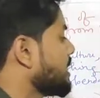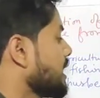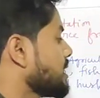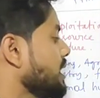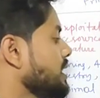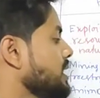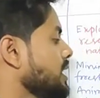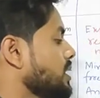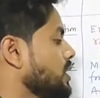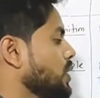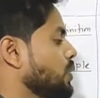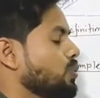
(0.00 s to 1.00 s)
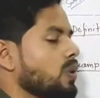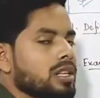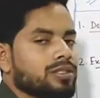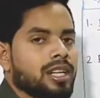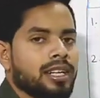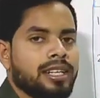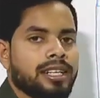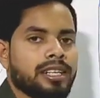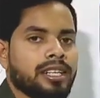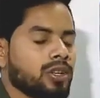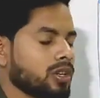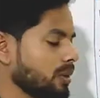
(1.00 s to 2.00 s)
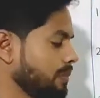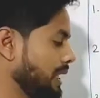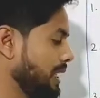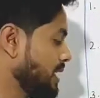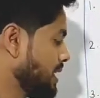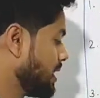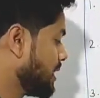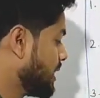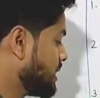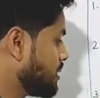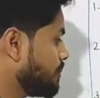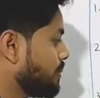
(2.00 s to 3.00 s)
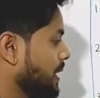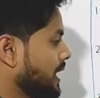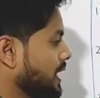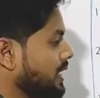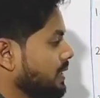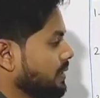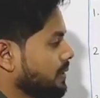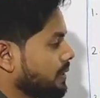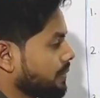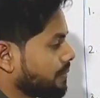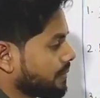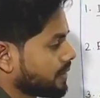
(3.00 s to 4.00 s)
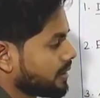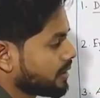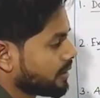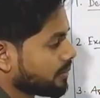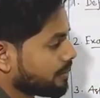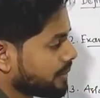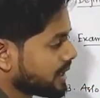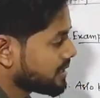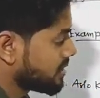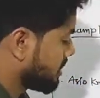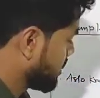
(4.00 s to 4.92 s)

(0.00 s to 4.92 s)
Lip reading: tertiary sector towards the Indian economy. That is very much.